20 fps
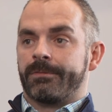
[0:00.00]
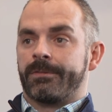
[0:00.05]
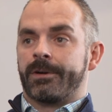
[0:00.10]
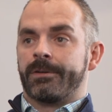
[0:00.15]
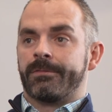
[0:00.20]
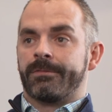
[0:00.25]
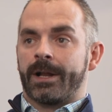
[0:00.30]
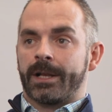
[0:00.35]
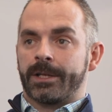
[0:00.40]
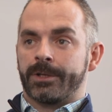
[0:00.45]
very
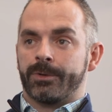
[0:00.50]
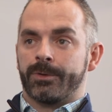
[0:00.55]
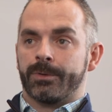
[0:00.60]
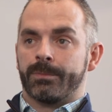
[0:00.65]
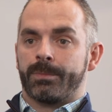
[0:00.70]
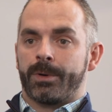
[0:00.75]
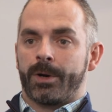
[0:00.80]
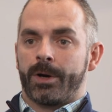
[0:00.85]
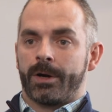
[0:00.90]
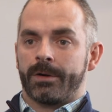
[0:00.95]
valued and
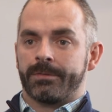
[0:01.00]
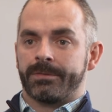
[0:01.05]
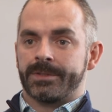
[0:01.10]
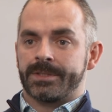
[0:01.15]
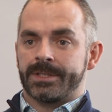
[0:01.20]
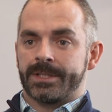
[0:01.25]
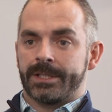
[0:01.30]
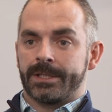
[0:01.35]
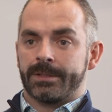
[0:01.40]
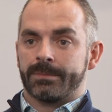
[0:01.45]
part of the
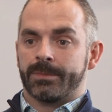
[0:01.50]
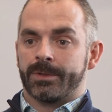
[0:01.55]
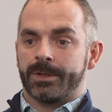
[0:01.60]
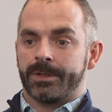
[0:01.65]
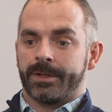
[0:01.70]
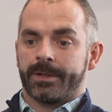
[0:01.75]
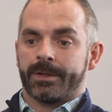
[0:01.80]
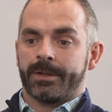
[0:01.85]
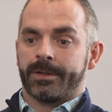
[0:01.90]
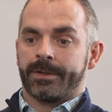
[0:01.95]
team,
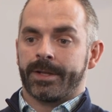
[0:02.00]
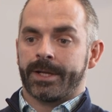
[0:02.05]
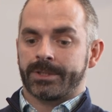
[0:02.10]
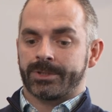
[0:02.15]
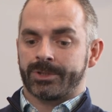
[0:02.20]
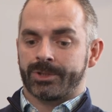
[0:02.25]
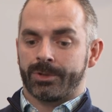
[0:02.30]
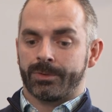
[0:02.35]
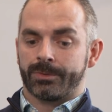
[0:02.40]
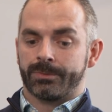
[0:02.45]
and that's
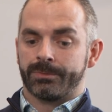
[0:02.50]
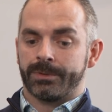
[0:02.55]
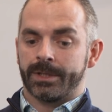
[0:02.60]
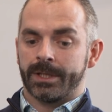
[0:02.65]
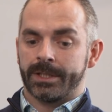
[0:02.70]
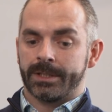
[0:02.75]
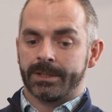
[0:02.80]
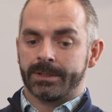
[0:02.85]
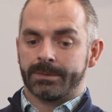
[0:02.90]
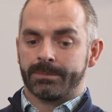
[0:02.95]
shown
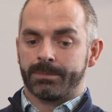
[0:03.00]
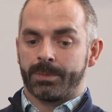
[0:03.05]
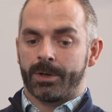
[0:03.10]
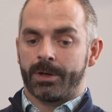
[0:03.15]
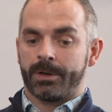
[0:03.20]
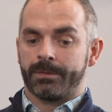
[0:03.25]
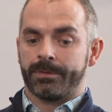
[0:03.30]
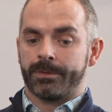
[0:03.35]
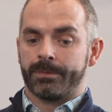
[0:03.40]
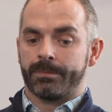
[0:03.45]
really as
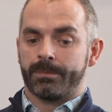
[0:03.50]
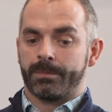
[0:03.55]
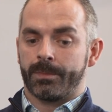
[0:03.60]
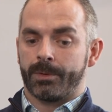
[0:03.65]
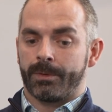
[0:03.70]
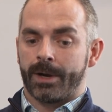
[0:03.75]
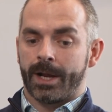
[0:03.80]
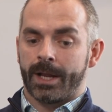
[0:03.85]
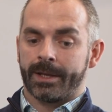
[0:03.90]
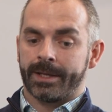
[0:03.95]
part of the
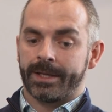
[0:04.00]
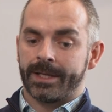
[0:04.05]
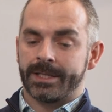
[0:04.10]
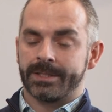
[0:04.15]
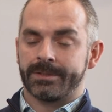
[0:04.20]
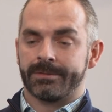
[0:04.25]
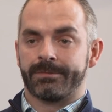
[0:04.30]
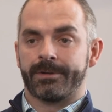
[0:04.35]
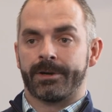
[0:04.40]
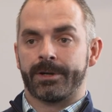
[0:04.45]
morale. It is
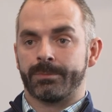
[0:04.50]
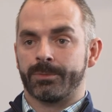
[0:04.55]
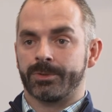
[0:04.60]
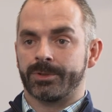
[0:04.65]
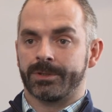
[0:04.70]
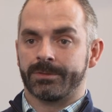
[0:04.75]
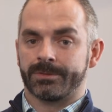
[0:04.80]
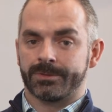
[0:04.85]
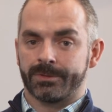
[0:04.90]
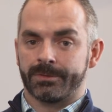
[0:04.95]
very much
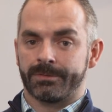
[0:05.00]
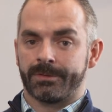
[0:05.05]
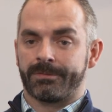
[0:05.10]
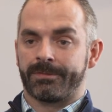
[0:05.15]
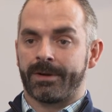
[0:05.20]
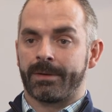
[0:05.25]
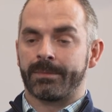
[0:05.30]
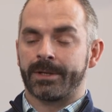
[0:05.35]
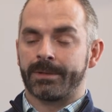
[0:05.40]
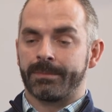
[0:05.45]
a sort of a
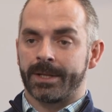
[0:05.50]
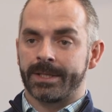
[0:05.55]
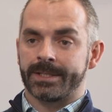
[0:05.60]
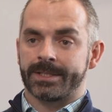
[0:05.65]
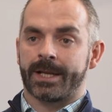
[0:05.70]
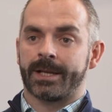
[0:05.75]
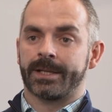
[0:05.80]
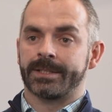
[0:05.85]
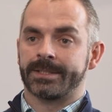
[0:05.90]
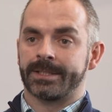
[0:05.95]
family
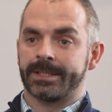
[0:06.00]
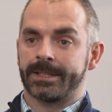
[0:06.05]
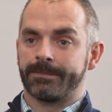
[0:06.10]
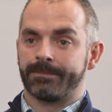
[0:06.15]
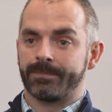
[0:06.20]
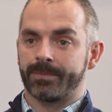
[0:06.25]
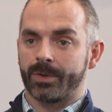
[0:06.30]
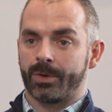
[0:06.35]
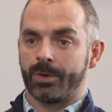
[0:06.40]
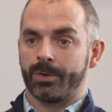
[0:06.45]
mentality
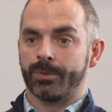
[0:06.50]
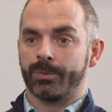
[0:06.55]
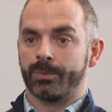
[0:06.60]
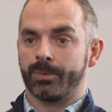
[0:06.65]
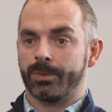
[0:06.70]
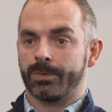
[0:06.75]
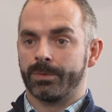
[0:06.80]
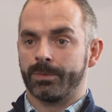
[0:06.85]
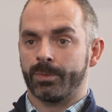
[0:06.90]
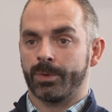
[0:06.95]
on the
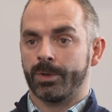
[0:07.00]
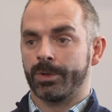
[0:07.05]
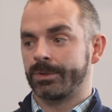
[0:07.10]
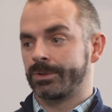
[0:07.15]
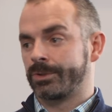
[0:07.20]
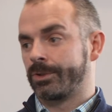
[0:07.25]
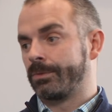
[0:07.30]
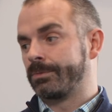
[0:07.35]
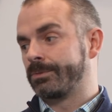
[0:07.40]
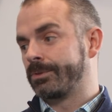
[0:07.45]

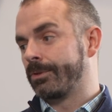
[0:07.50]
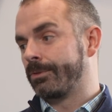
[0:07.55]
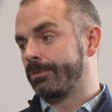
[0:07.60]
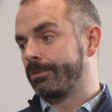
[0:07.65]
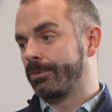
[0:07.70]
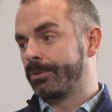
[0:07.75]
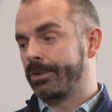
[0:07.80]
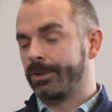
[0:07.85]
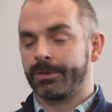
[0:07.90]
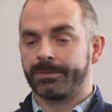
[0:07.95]
workshops and
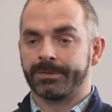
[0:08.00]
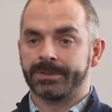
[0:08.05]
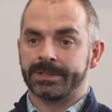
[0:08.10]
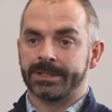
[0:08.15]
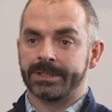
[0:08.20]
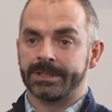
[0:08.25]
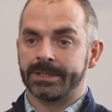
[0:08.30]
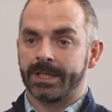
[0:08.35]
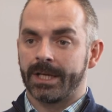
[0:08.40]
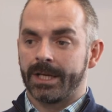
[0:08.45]
through the
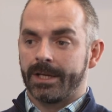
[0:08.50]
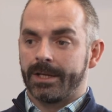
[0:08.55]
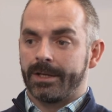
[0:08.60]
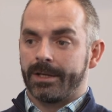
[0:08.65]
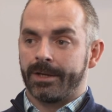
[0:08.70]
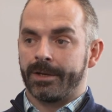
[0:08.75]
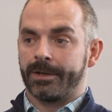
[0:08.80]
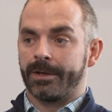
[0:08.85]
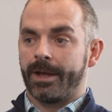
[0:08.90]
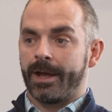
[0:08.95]
offices,
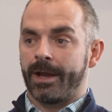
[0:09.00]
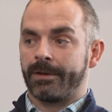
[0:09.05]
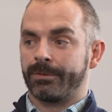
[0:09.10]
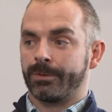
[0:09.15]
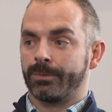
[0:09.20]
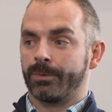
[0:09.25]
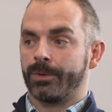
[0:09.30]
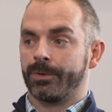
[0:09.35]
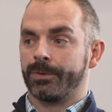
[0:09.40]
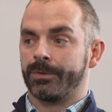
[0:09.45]
and
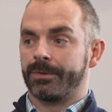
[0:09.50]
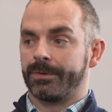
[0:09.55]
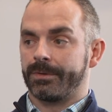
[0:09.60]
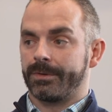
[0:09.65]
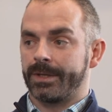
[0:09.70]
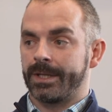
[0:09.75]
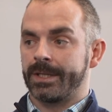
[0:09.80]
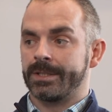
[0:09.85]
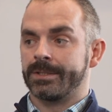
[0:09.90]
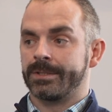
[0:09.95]
everyone
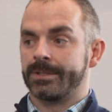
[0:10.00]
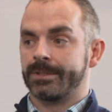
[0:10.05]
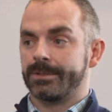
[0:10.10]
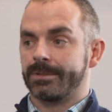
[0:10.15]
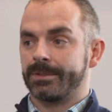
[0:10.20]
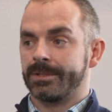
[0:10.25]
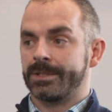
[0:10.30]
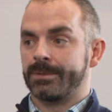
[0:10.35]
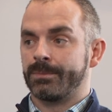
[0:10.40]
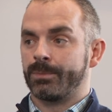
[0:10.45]
is
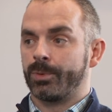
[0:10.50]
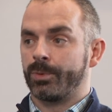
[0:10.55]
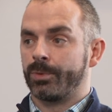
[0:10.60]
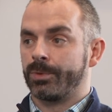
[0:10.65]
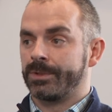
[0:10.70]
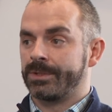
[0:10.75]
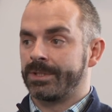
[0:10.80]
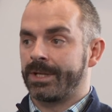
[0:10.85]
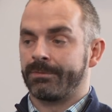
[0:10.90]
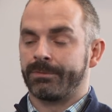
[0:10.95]
as
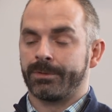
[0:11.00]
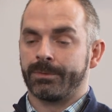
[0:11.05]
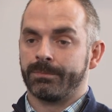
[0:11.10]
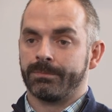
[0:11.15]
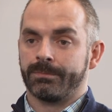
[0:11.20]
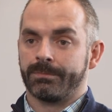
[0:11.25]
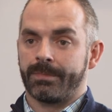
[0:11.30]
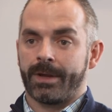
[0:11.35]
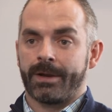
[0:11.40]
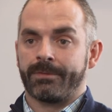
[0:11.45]
important as
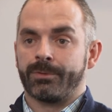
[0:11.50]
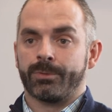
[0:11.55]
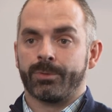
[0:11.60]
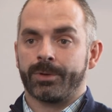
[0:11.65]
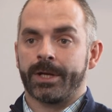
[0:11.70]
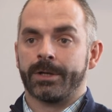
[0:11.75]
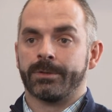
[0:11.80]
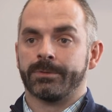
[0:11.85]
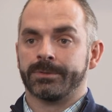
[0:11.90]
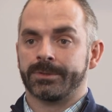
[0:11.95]
everyone
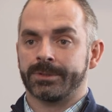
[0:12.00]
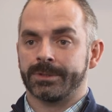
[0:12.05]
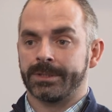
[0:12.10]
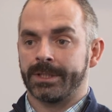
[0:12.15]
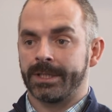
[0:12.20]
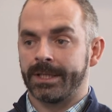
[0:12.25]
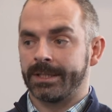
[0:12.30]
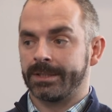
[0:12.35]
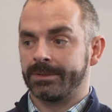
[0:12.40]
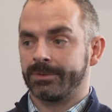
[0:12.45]
else, and
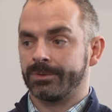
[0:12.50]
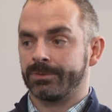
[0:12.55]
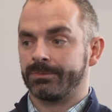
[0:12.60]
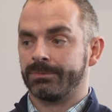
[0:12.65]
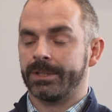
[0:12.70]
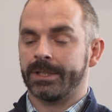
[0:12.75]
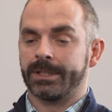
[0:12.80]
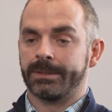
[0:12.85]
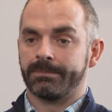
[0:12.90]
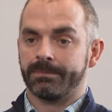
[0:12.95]
it does
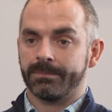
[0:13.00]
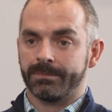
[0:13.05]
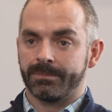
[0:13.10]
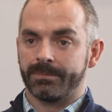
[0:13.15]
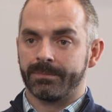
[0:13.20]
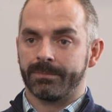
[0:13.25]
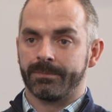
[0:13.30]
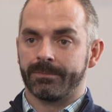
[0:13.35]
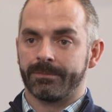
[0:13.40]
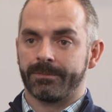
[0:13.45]
really
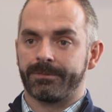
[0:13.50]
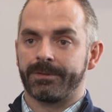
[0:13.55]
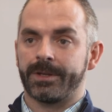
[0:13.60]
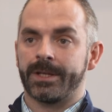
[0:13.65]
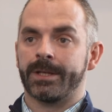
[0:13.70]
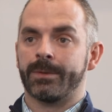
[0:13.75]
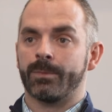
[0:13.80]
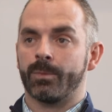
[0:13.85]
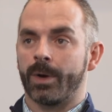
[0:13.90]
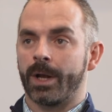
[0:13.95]

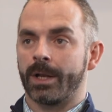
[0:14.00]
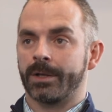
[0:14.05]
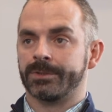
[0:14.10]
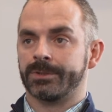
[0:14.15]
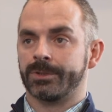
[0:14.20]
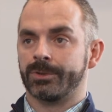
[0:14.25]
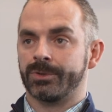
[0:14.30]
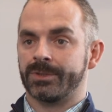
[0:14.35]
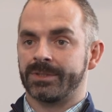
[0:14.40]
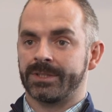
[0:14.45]
feed in well as a
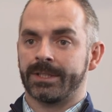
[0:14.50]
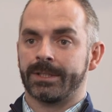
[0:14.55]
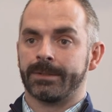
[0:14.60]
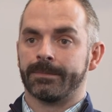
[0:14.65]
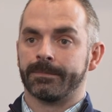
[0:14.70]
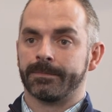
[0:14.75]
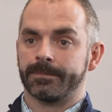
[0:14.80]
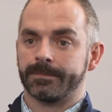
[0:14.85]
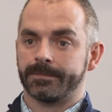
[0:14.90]
good team.